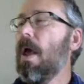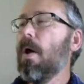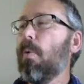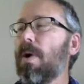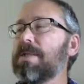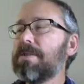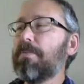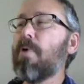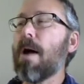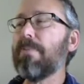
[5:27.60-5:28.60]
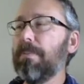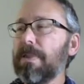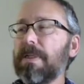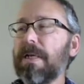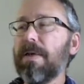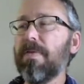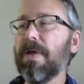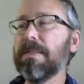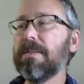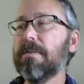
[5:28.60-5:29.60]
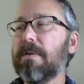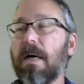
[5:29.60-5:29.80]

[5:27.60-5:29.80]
What is the probability that,